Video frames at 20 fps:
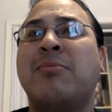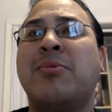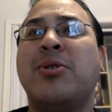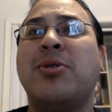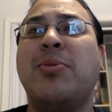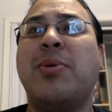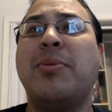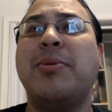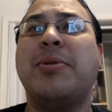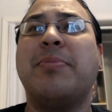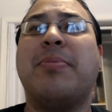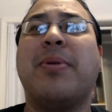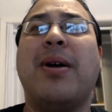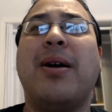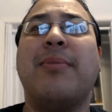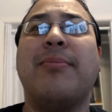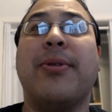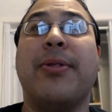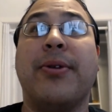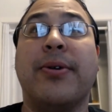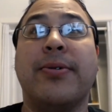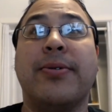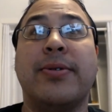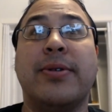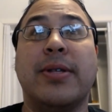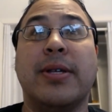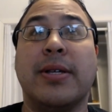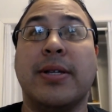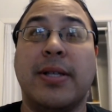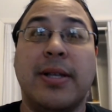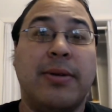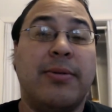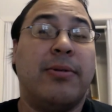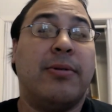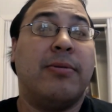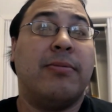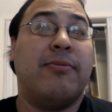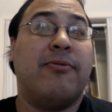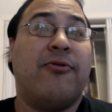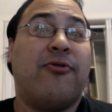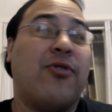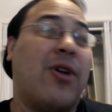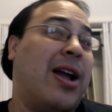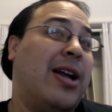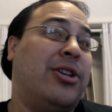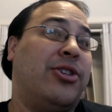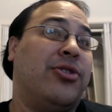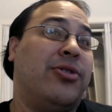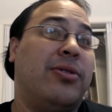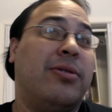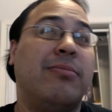So what was the problem with those things? They were fragile.